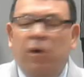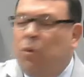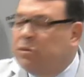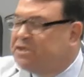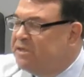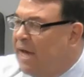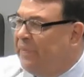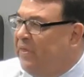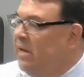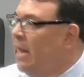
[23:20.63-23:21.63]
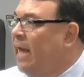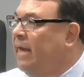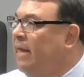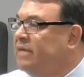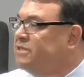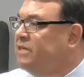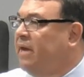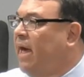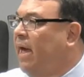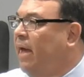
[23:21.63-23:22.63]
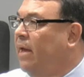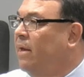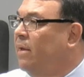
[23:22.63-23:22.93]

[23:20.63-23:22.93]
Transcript: was nothing like it is today.